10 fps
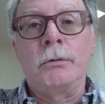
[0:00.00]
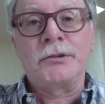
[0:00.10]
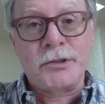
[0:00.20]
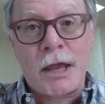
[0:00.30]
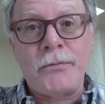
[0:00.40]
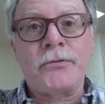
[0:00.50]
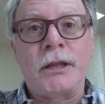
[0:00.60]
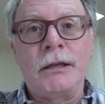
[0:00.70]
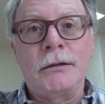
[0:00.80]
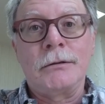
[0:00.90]

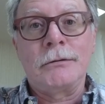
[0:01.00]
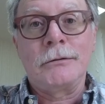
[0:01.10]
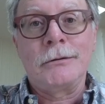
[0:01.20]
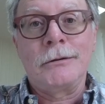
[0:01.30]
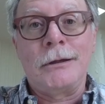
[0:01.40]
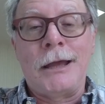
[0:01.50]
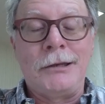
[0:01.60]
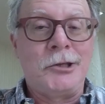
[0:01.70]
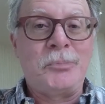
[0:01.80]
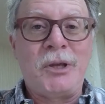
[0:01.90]
safely
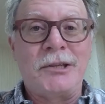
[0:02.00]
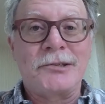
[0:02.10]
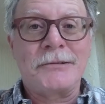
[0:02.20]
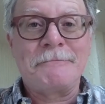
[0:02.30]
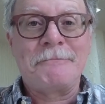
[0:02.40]
and in peace.